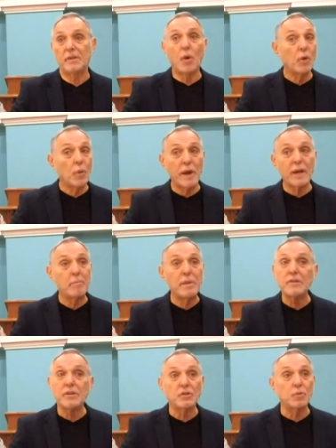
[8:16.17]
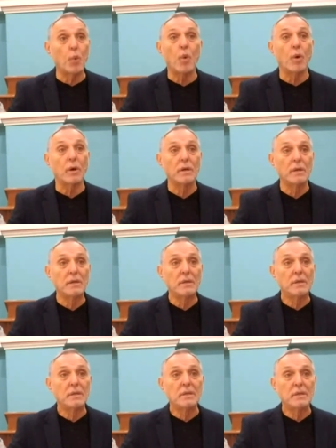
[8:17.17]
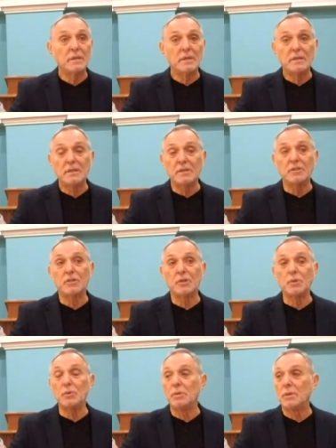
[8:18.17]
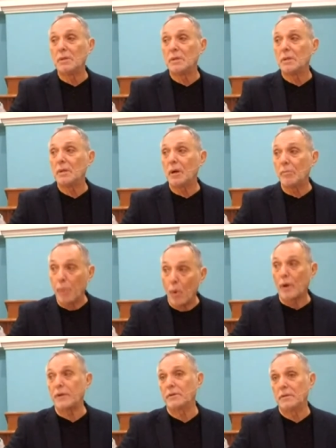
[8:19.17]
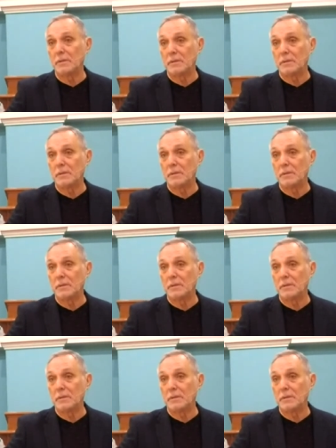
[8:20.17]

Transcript: The only way to beat this war is to abort